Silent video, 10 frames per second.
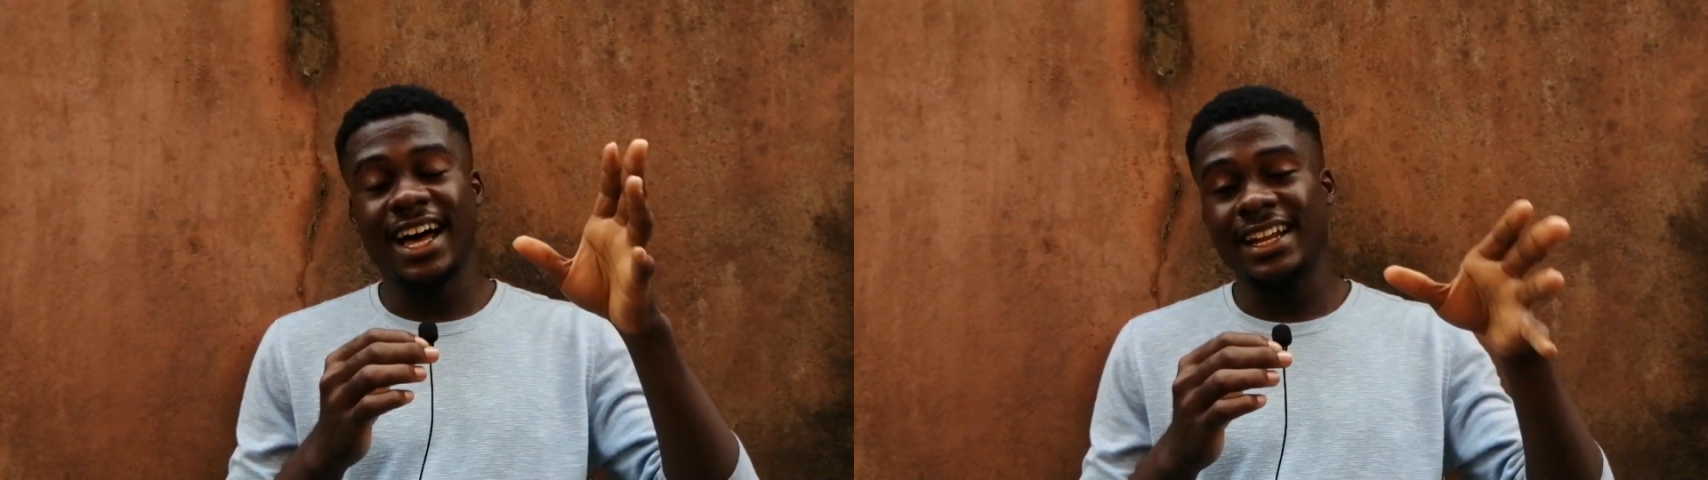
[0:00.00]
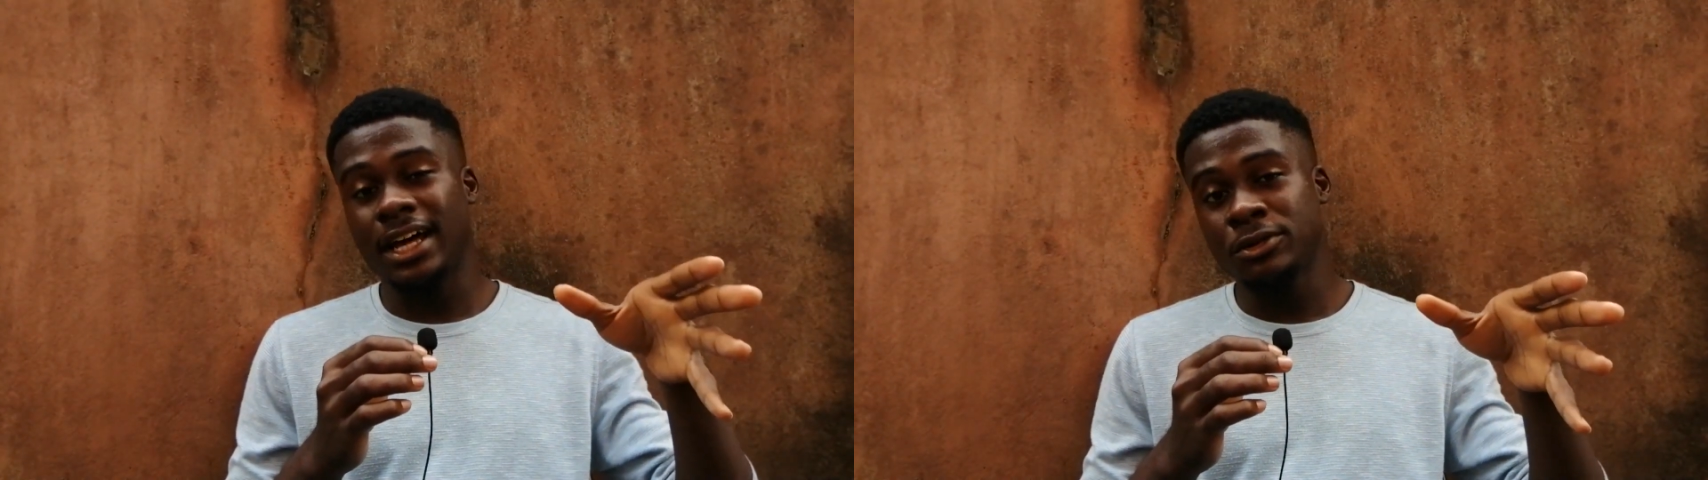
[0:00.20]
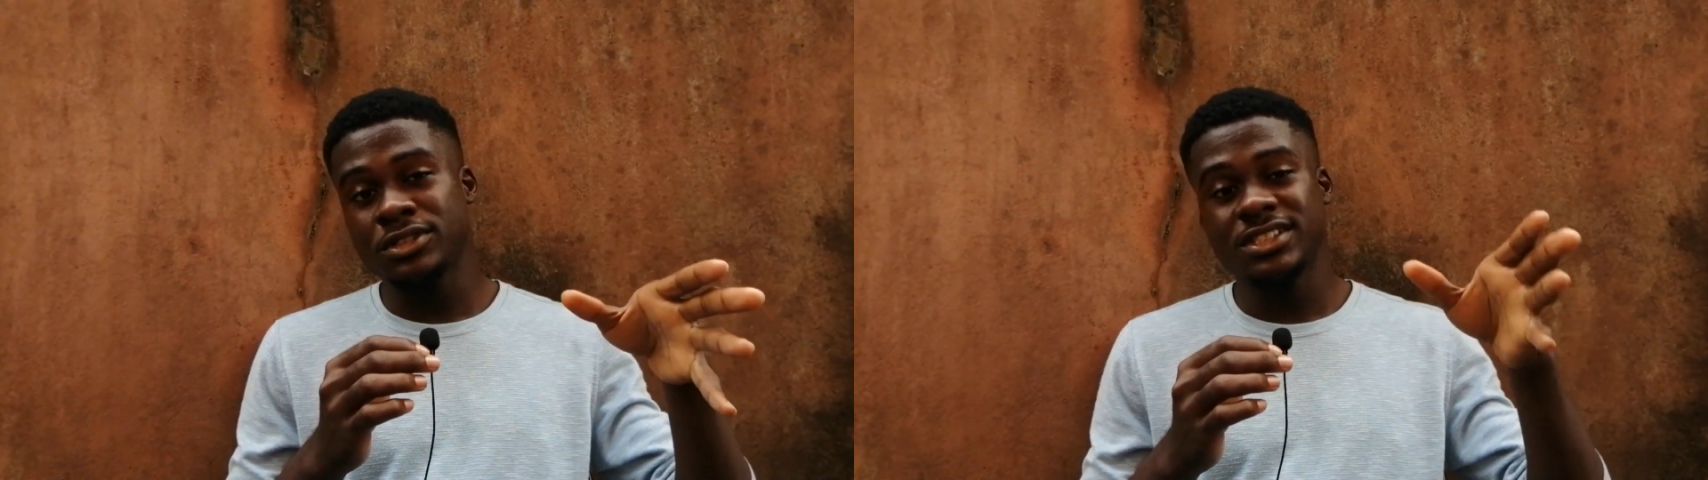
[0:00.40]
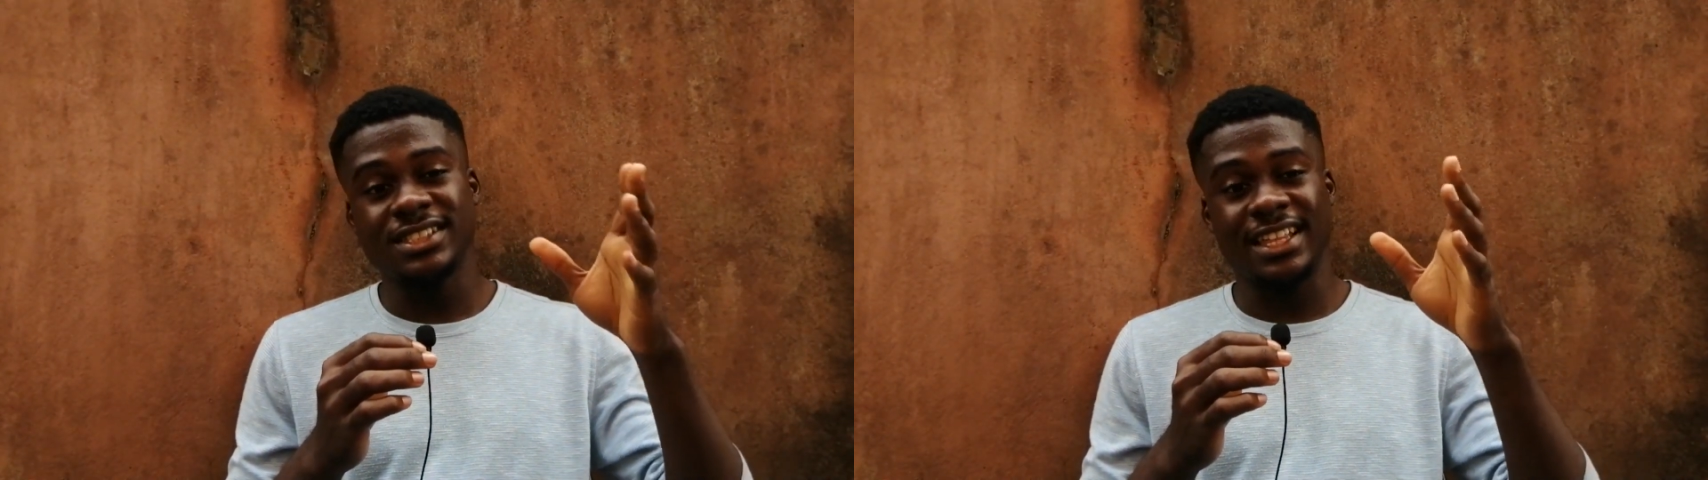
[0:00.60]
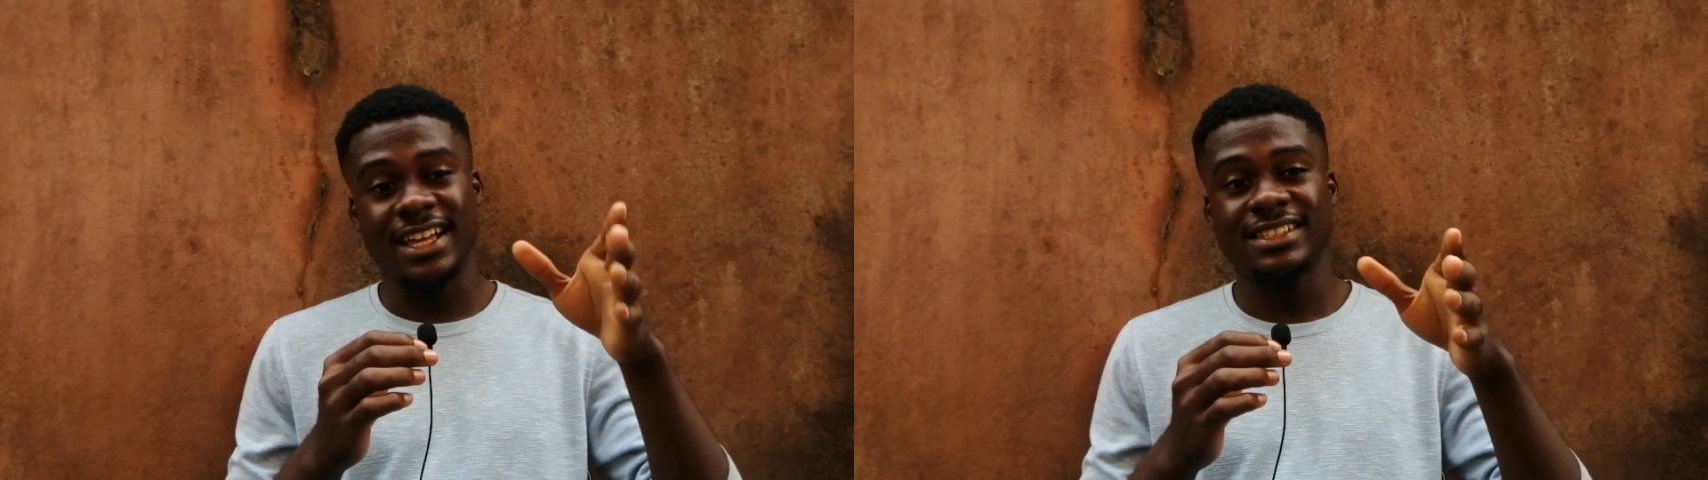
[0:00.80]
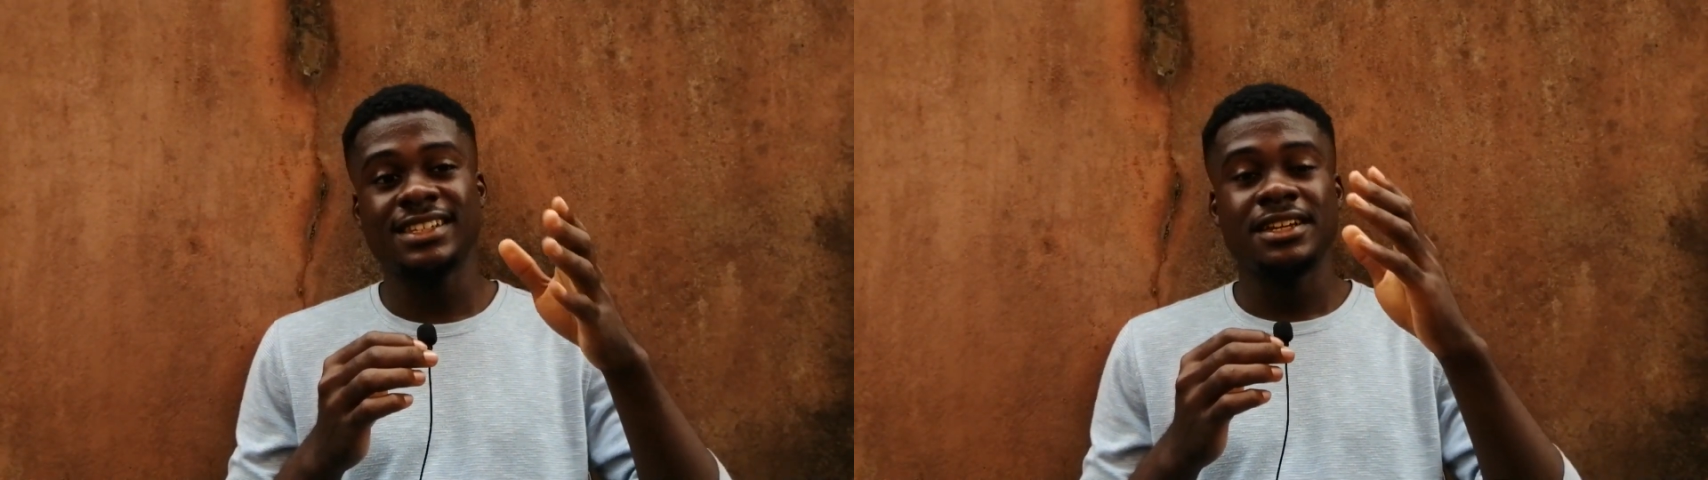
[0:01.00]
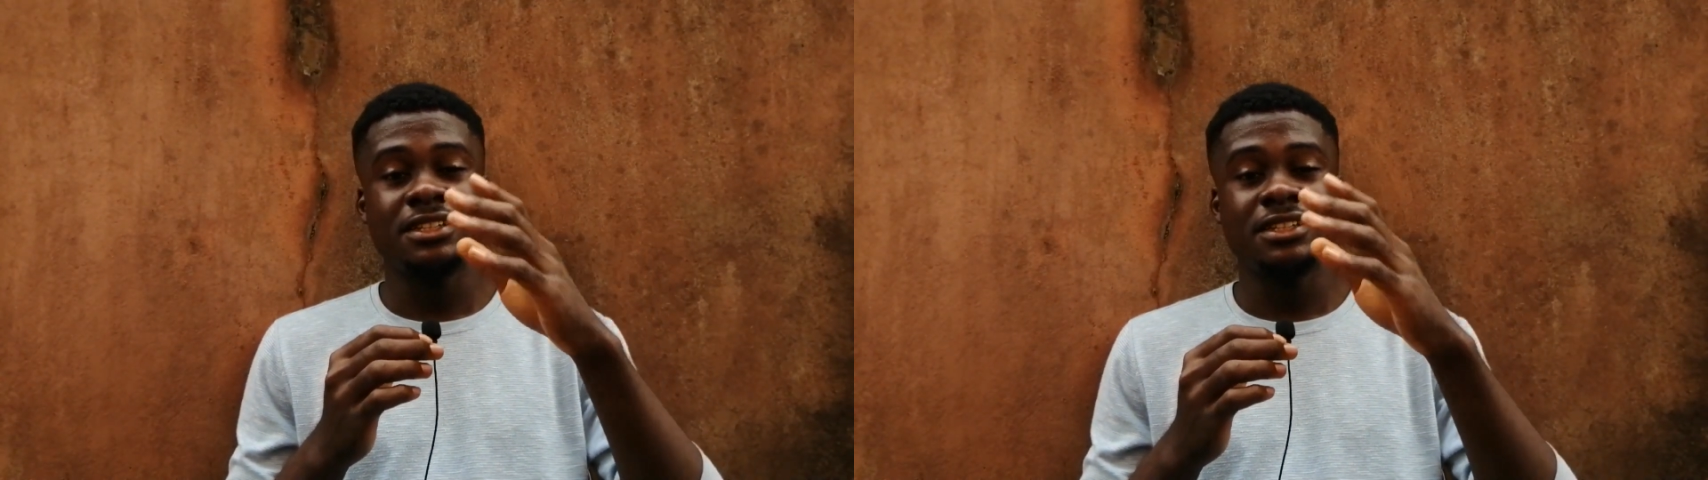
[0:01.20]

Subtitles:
announced that